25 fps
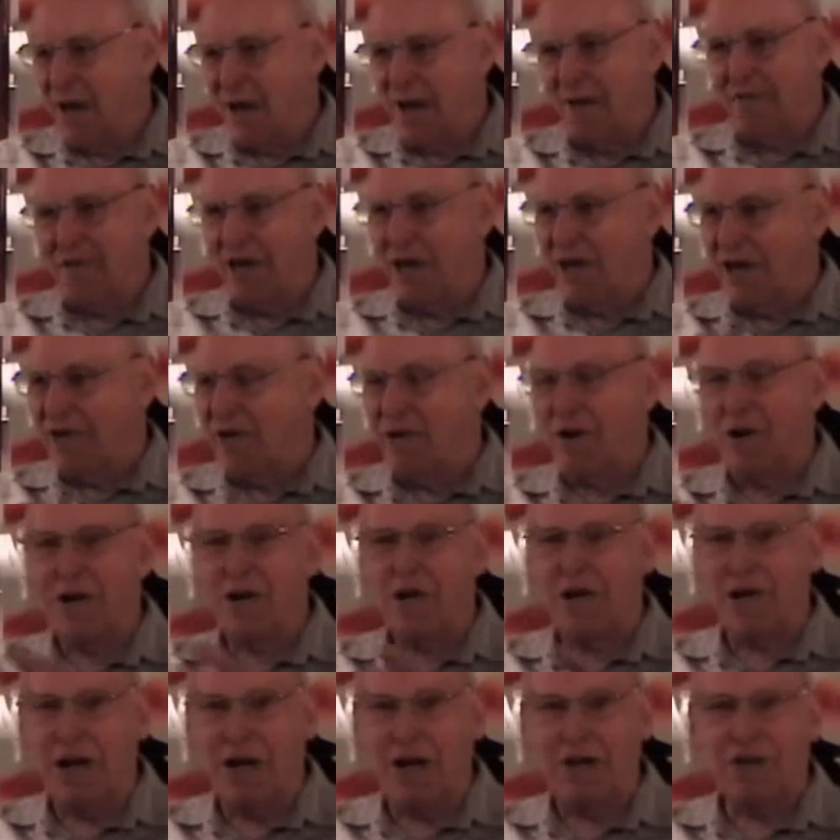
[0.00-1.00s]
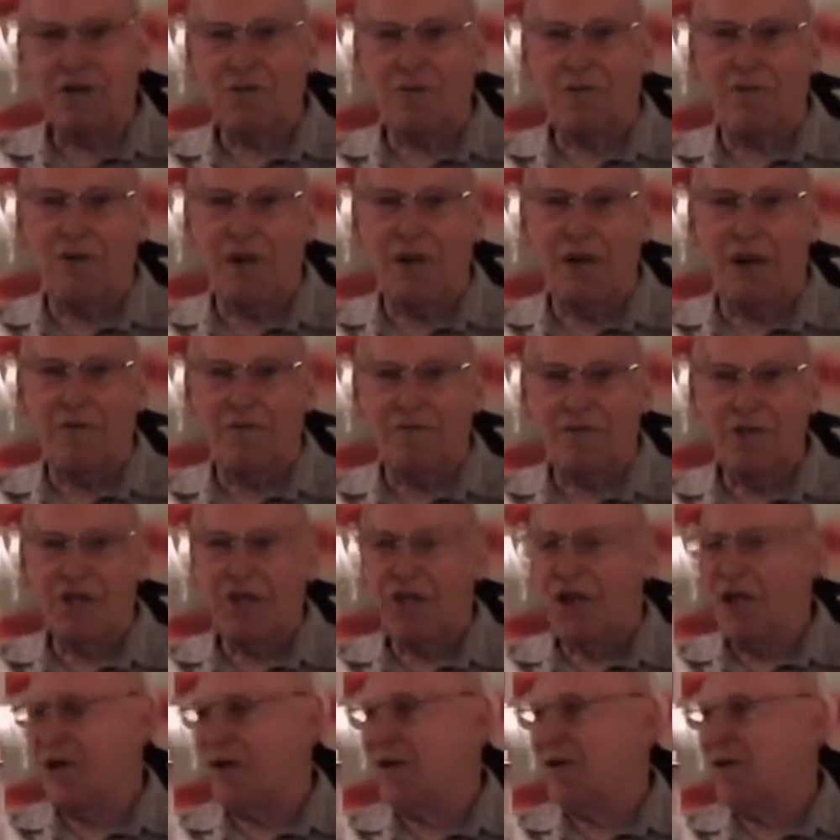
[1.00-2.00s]
have that organized when I was
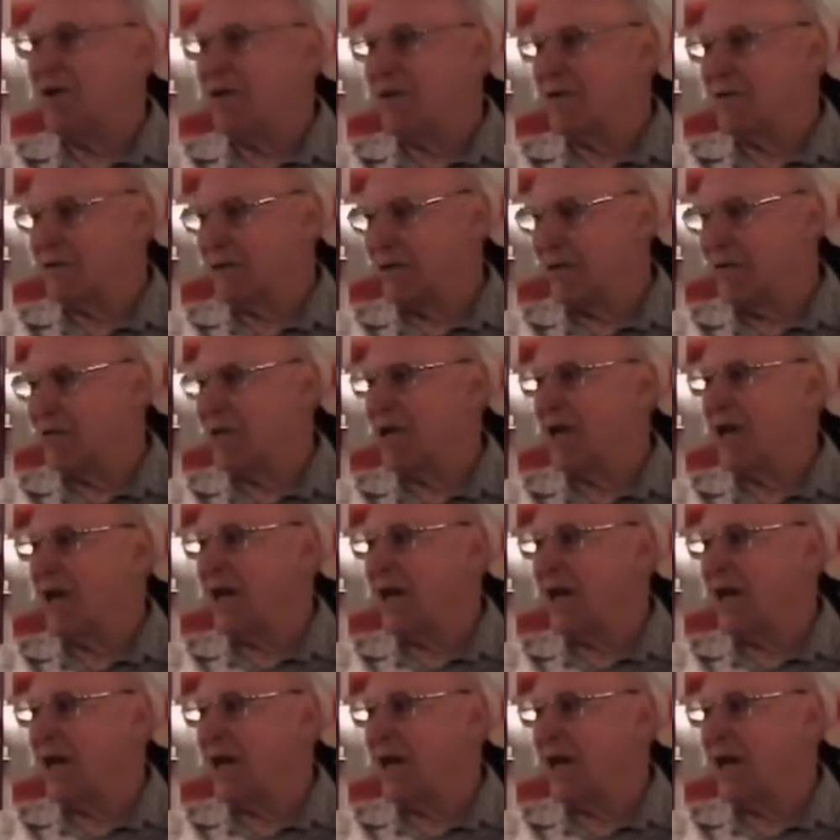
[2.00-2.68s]
there, mm -hmm. so that